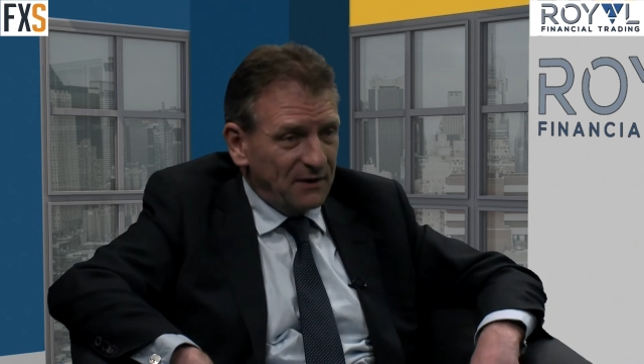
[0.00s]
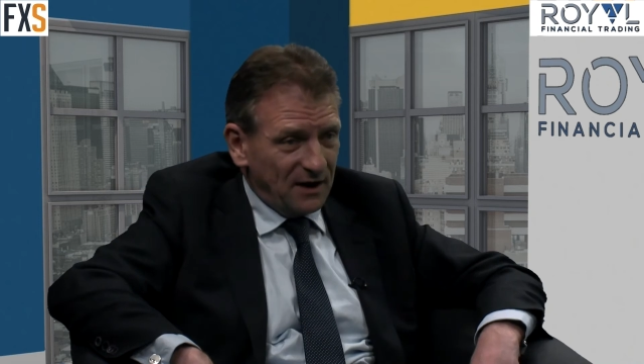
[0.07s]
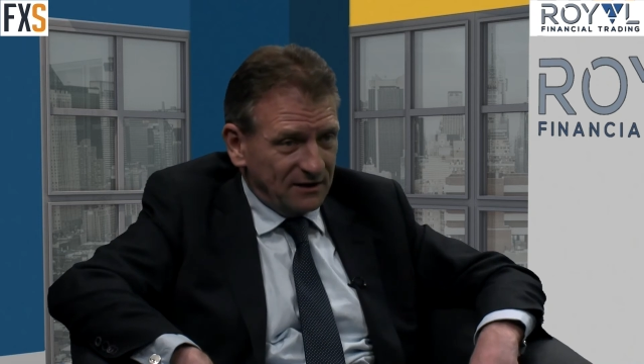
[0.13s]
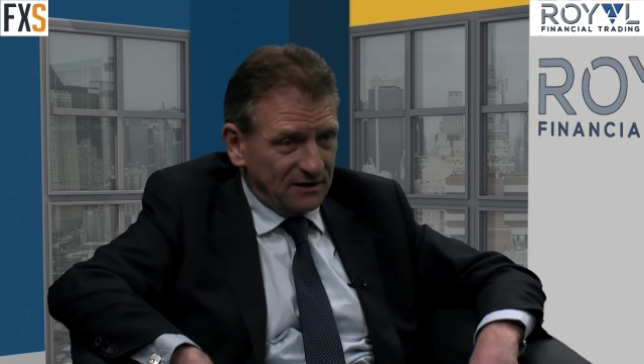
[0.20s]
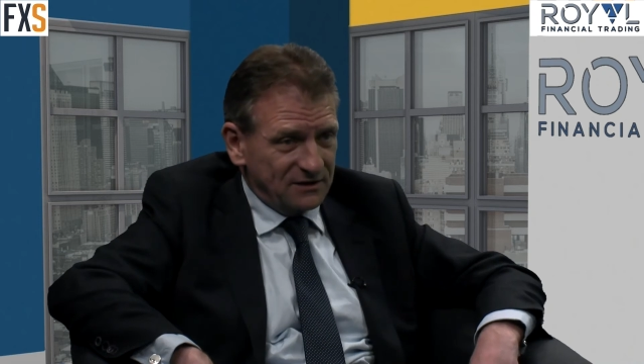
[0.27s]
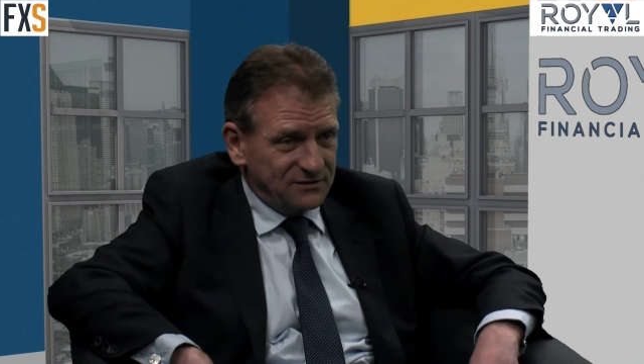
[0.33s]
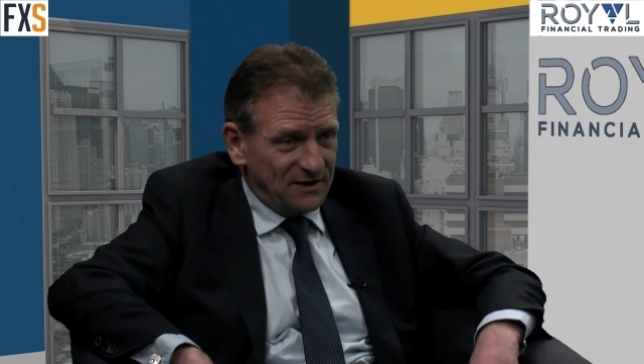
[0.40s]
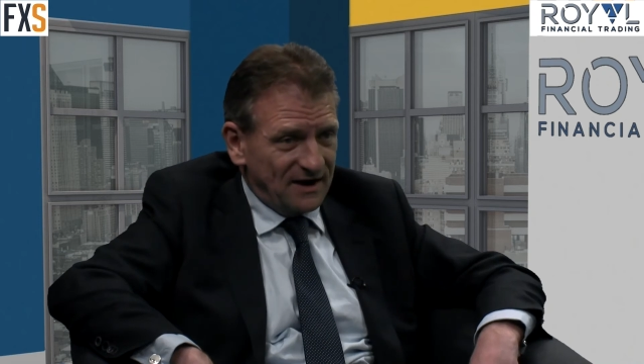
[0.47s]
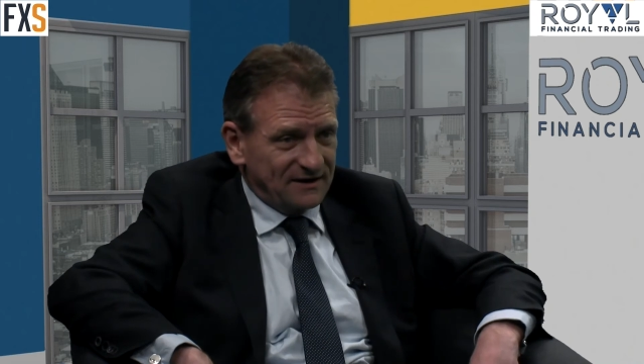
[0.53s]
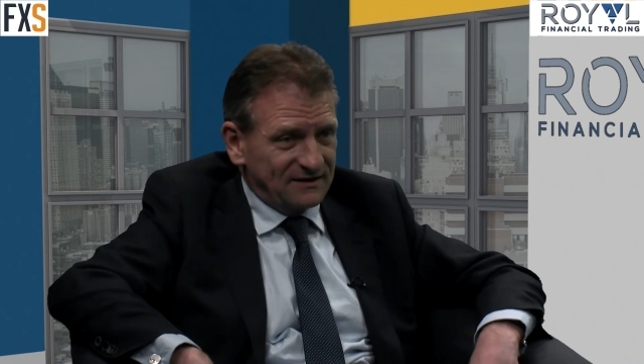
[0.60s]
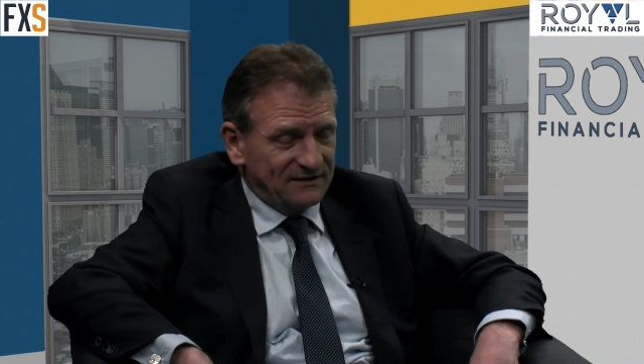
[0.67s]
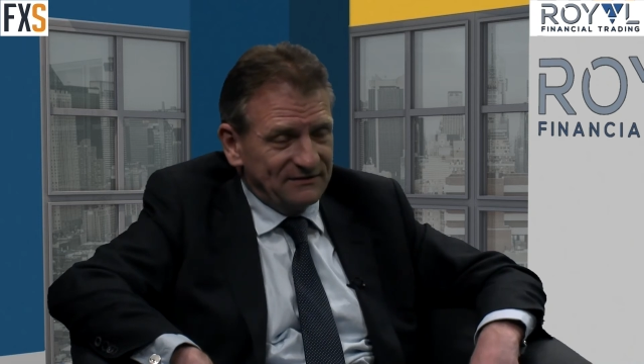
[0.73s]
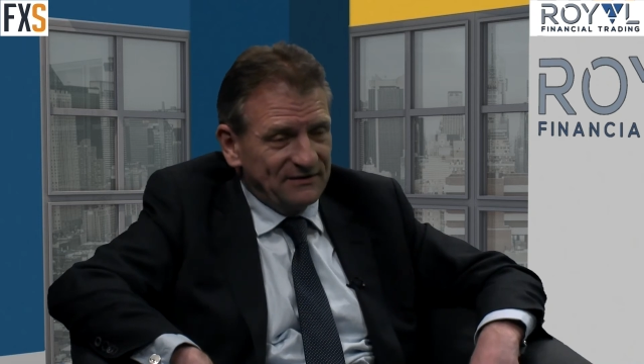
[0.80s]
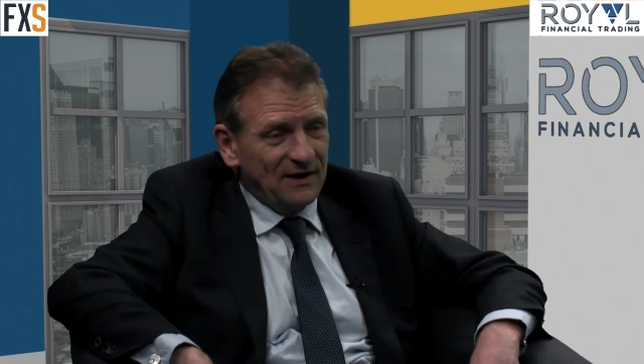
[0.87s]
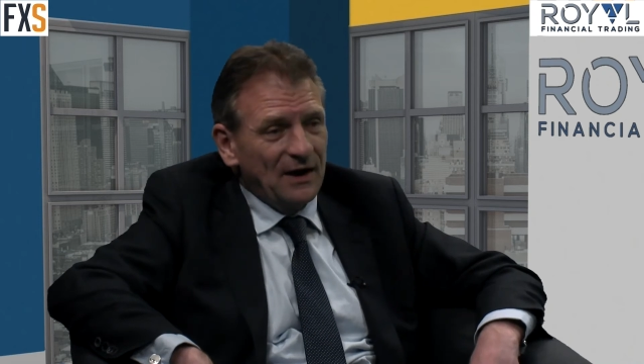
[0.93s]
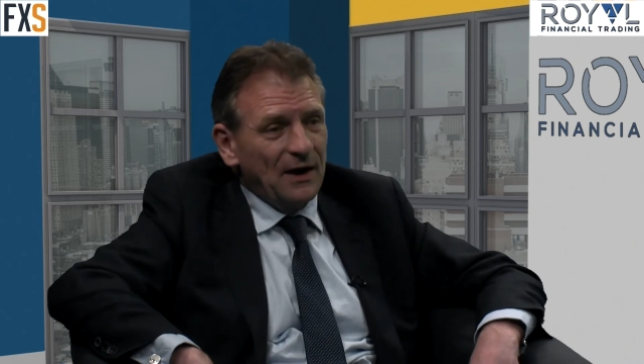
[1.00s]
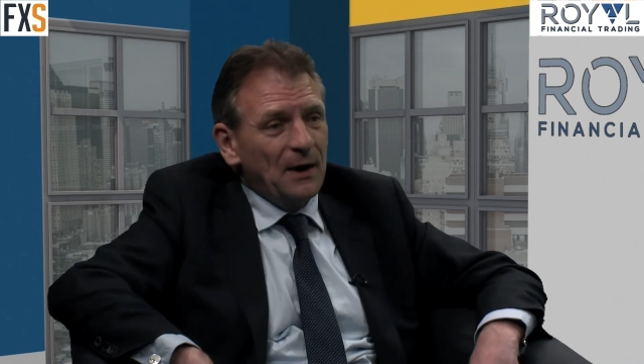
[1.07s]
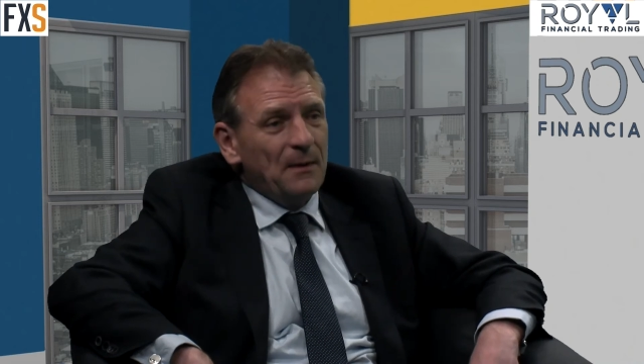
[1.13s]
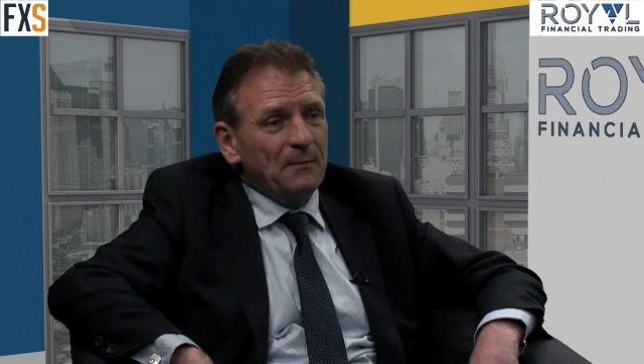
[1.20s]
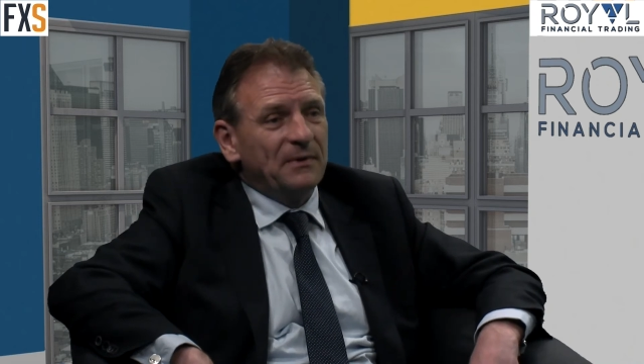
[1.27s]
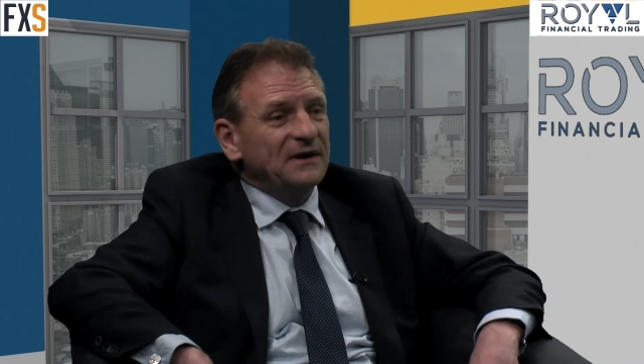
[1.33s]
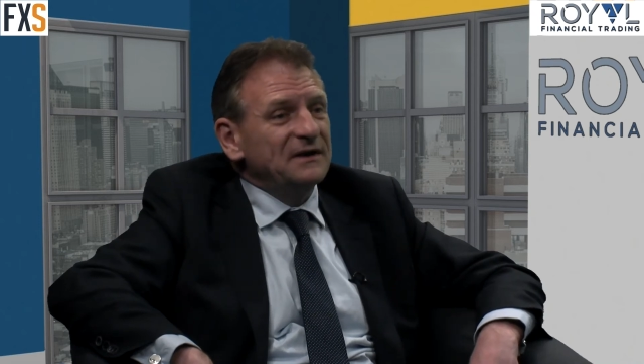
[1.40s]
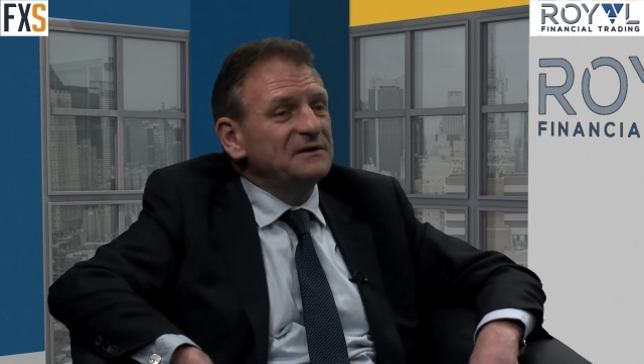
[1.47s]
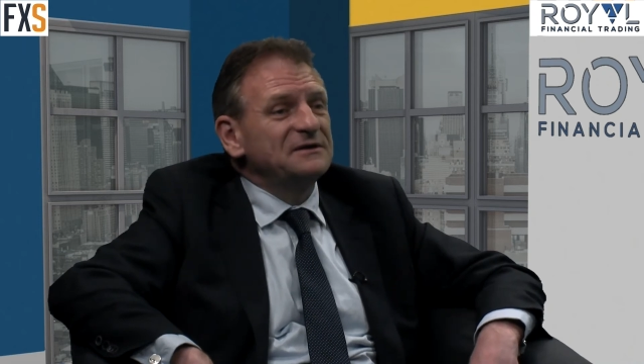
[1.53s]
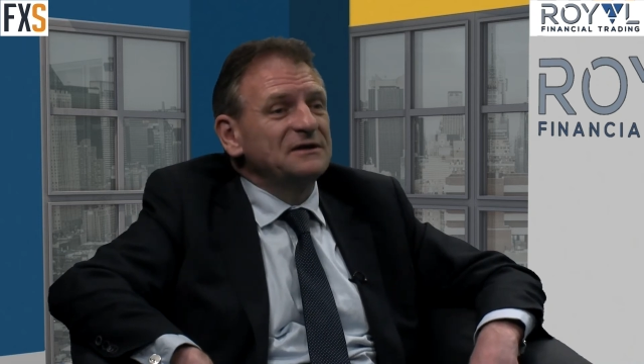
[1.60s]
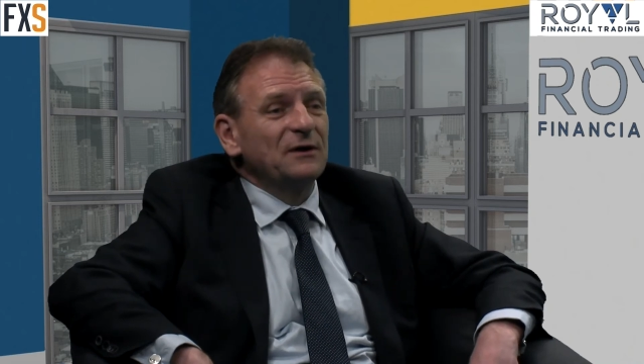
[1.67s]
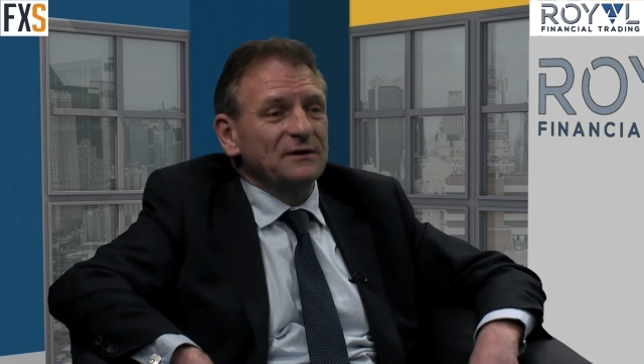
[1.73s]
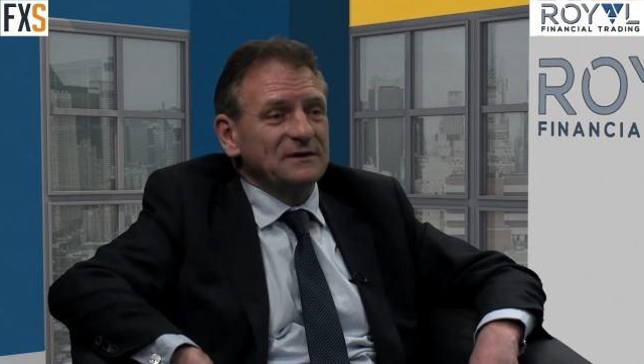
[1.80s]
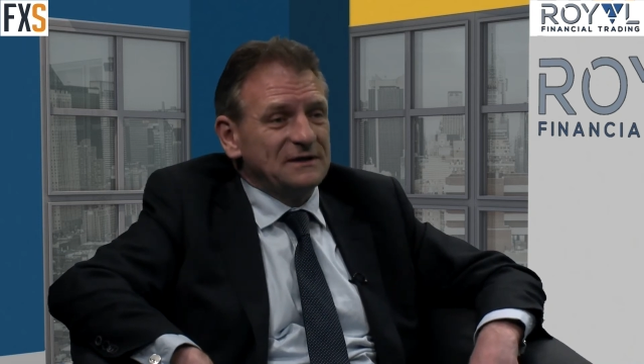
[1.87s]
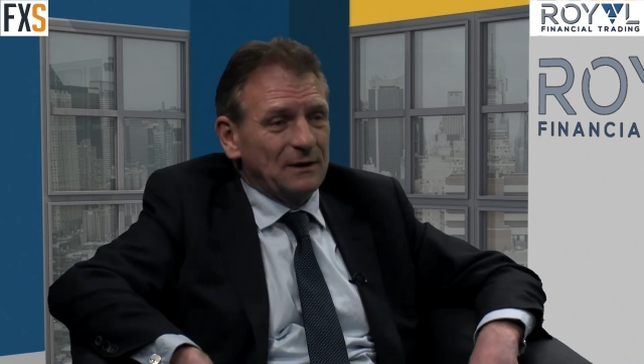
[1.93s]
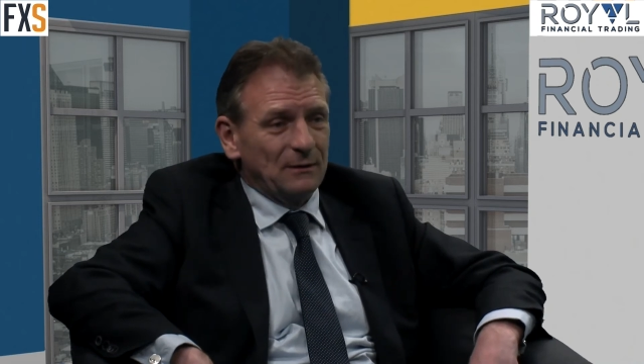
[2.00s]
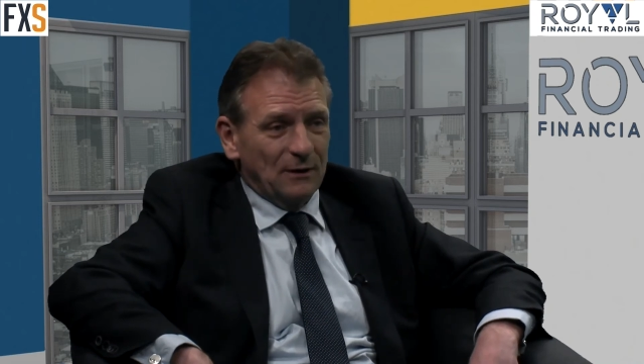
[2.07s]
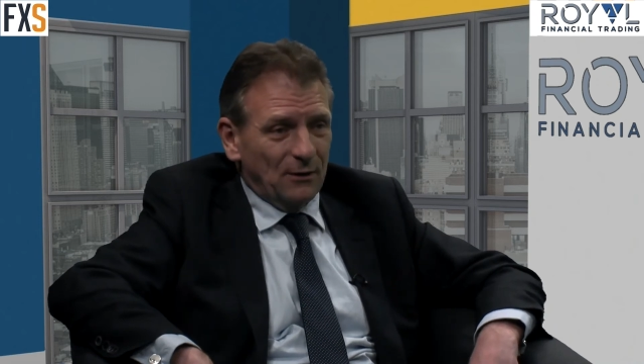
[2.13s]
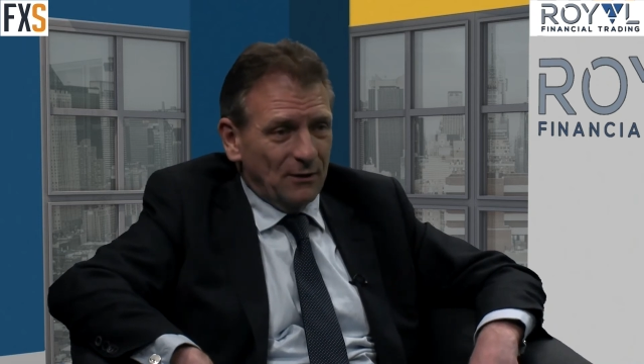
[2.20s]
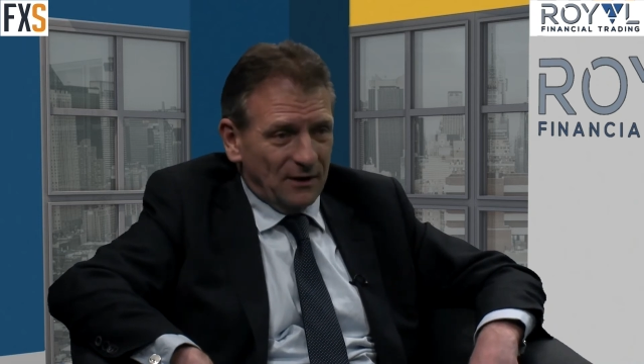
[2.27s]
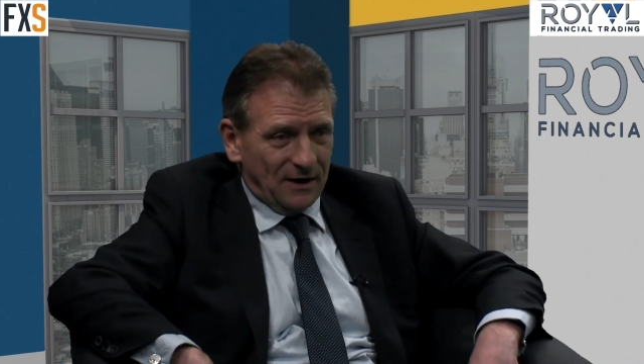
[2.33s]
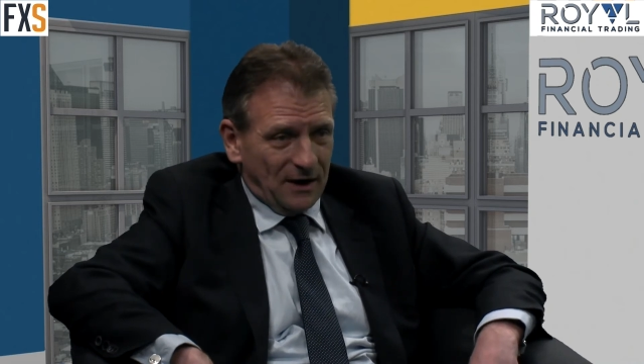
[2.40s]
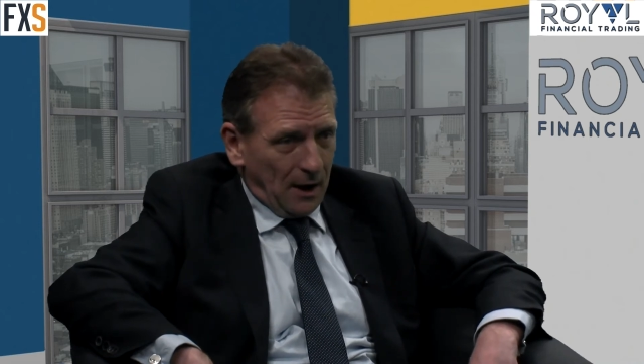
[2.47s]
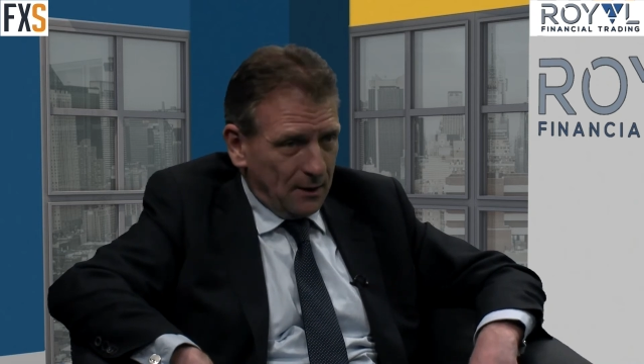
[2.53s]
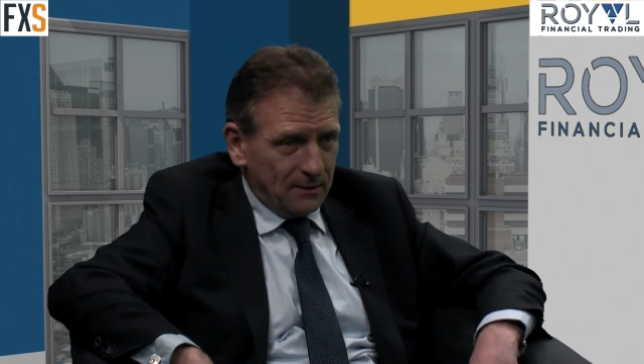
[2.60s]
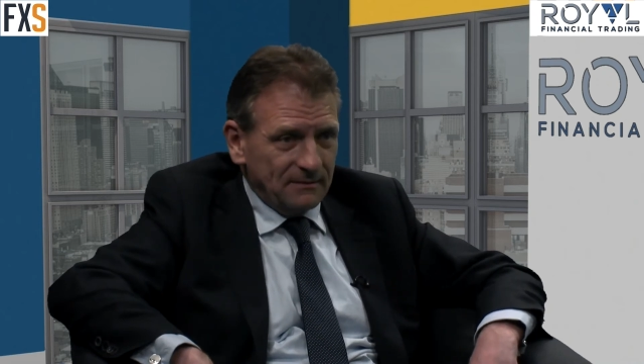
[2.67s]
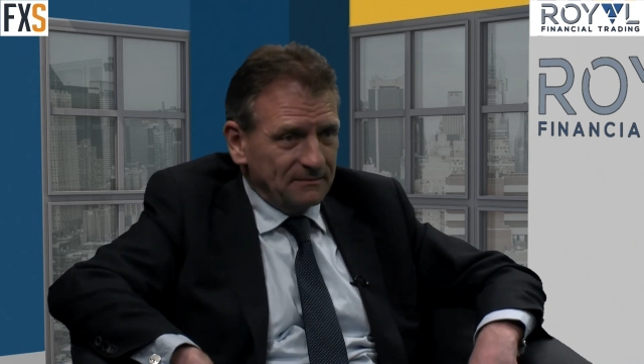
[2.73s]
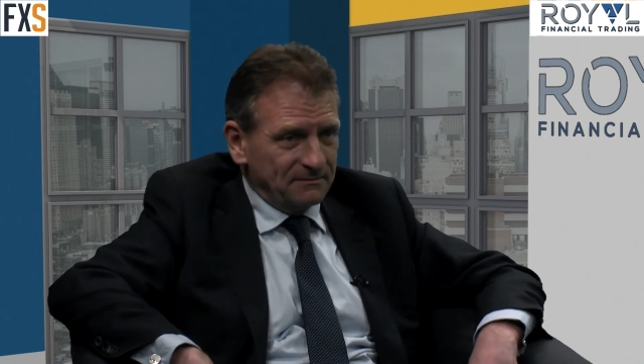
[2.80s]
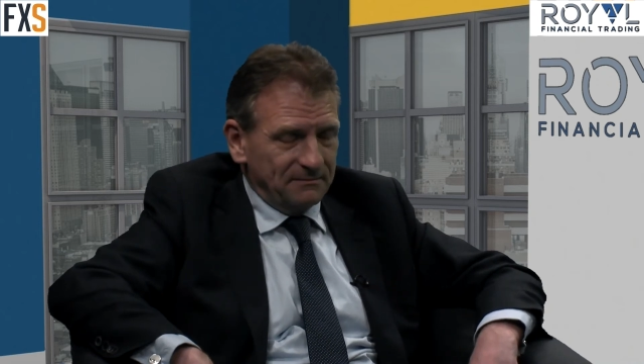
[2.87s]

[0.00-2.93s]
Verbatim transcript: unattractive. But it's not so long ago,